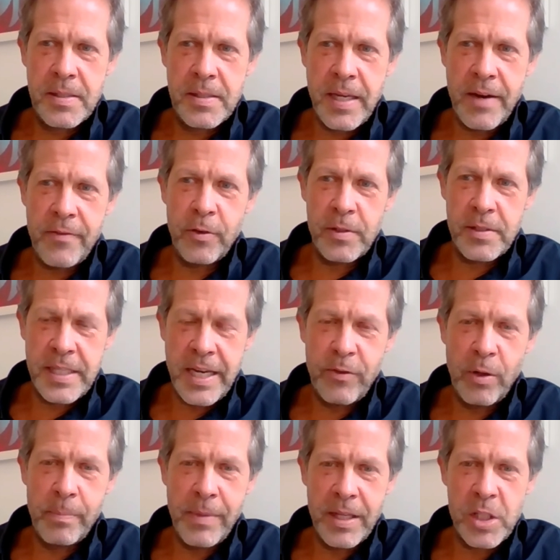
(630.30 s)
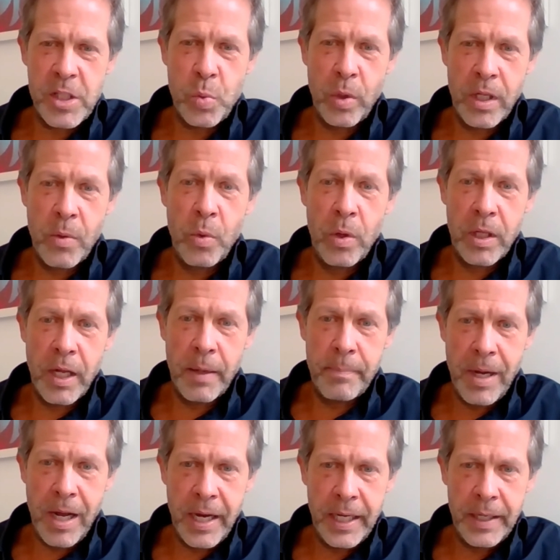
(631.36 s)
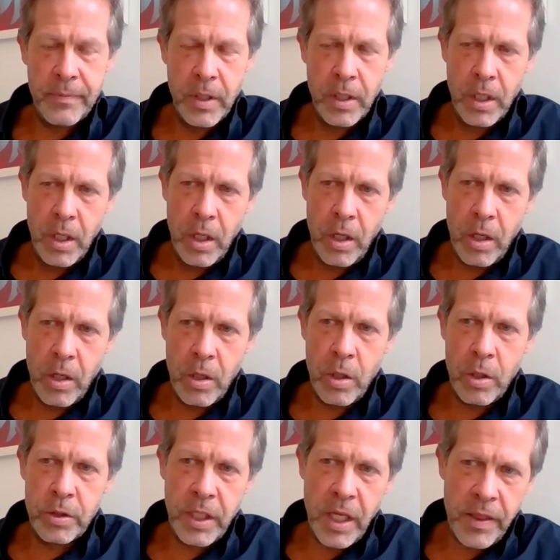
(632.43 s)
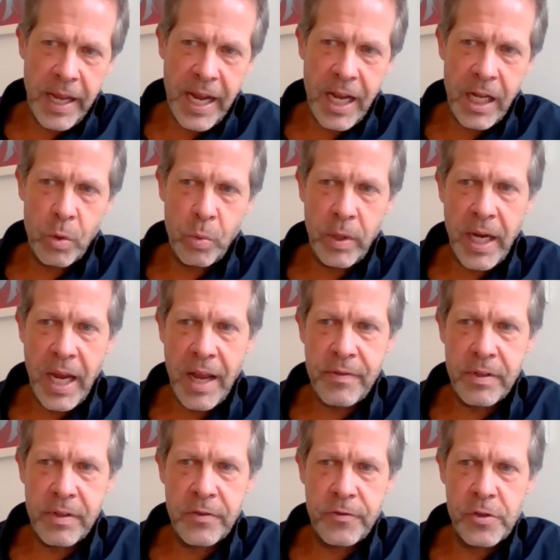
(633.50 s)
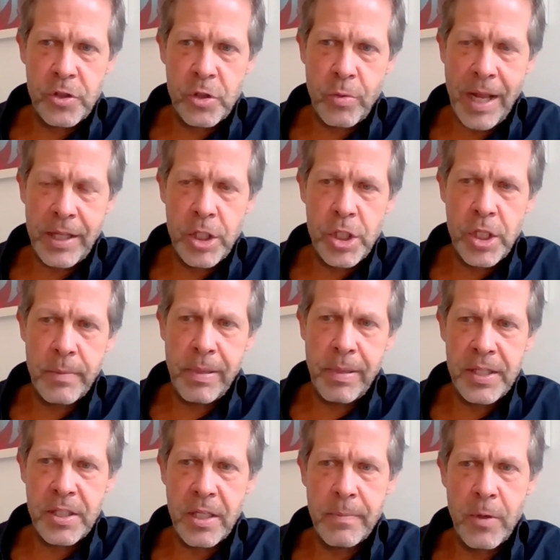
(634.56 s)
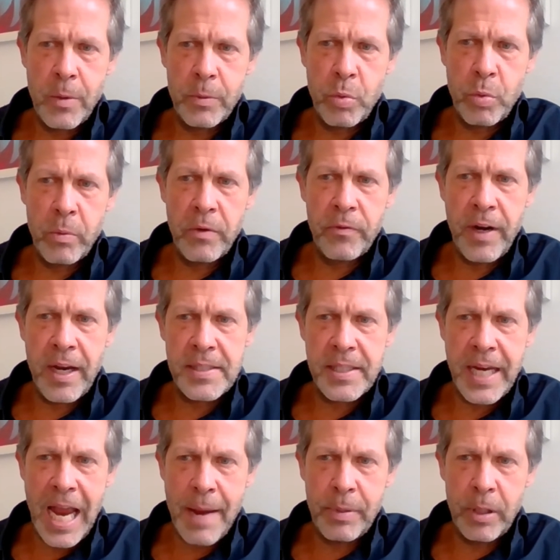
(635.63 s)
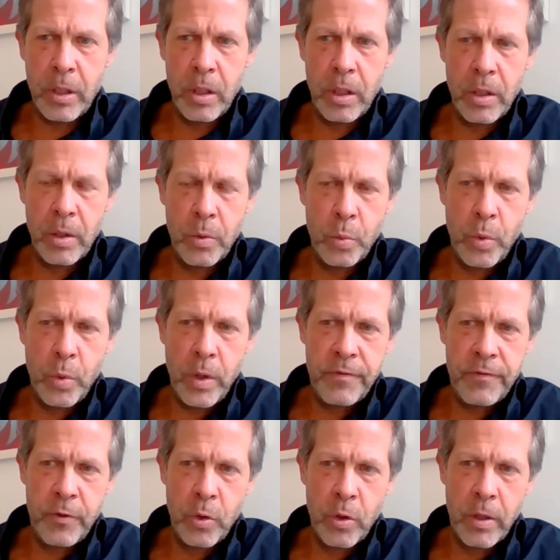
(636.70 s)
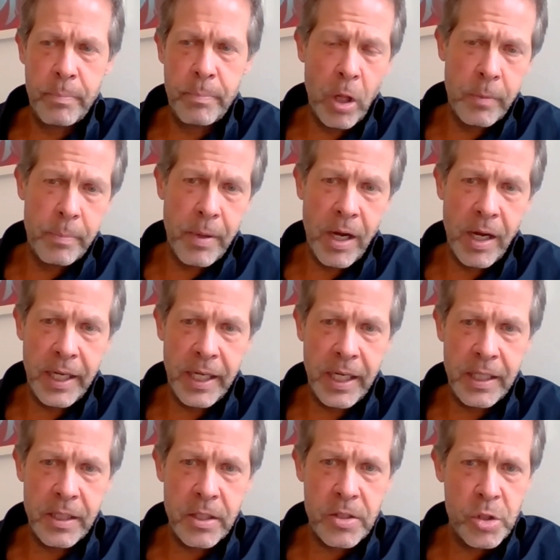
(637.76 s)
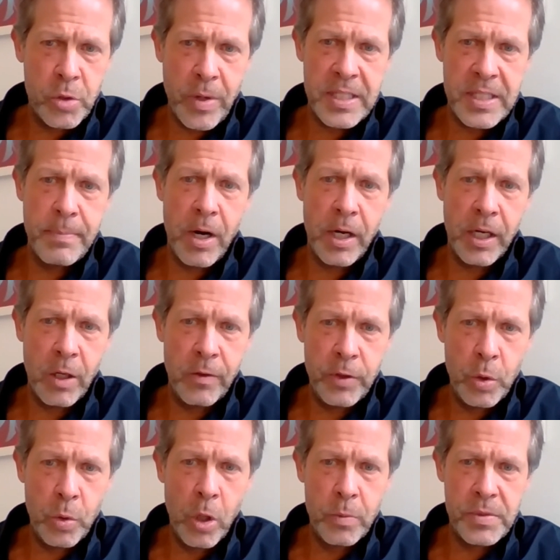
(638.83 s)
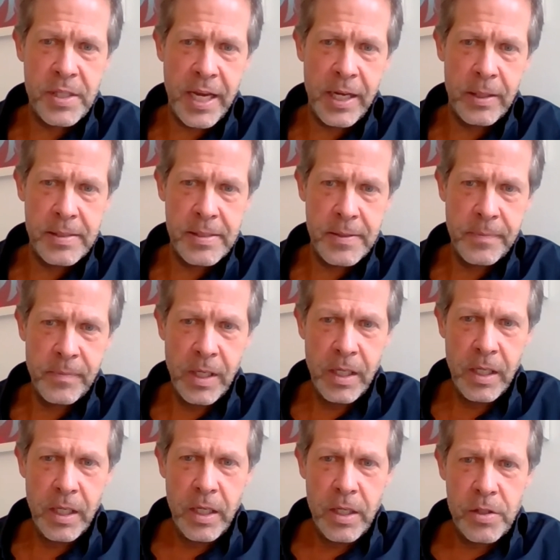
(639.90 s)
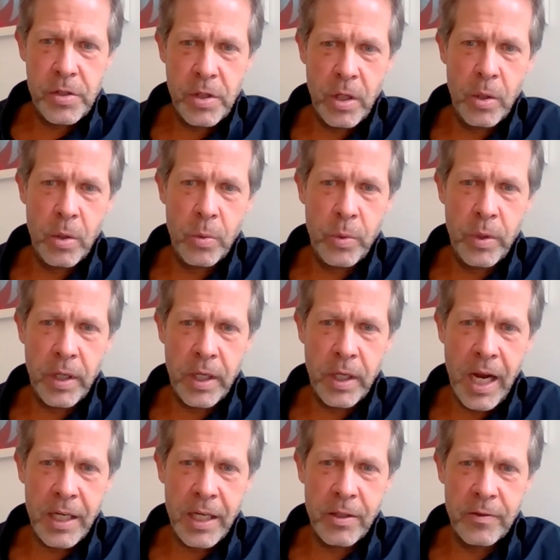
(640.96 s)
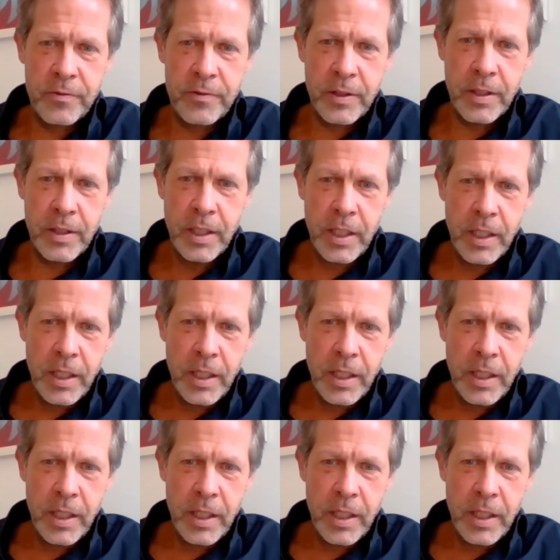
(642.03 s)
several months will come by. On the other hand, we have a different strategy in place at the moment where we've raised capital for bulk buying in the distressed market of new home sales. So we're kind of a